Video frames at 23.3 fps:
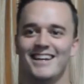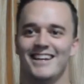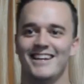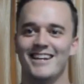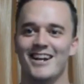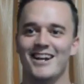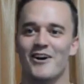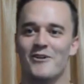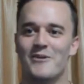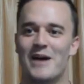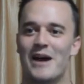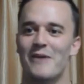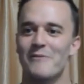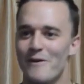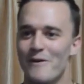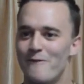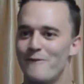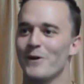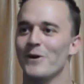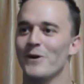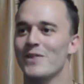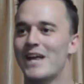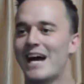You know, right? We
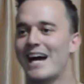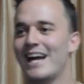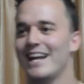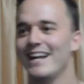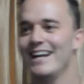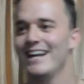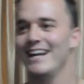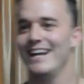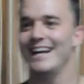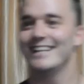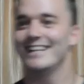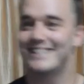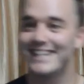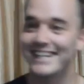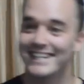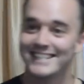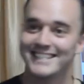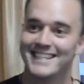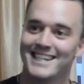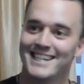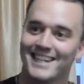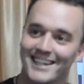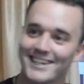feel that. It's
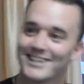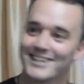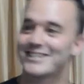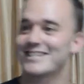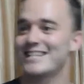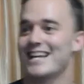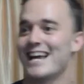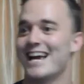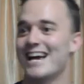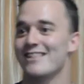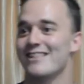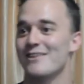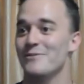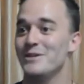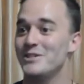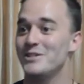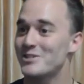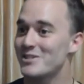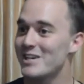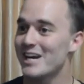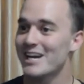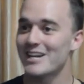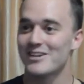easy to understand that we
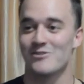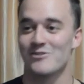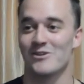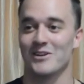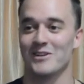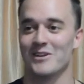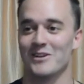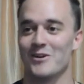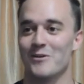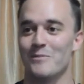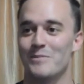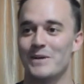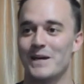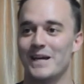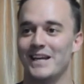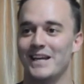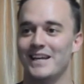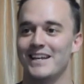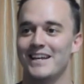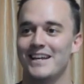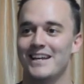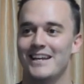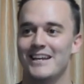just got to do our little
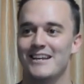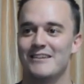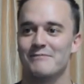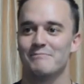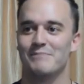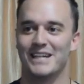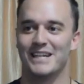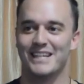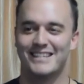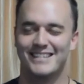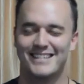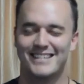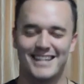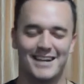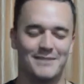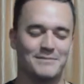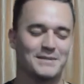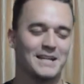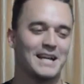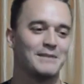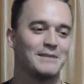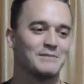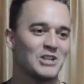bit, but it's
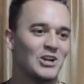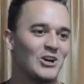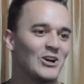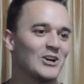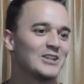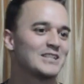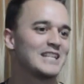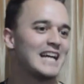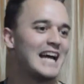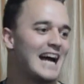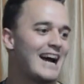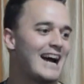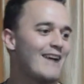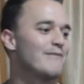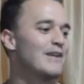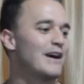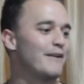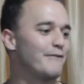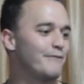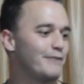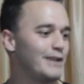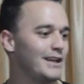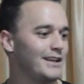sometimes hard to have
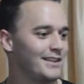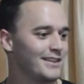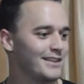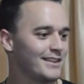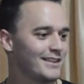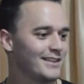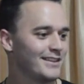that faith.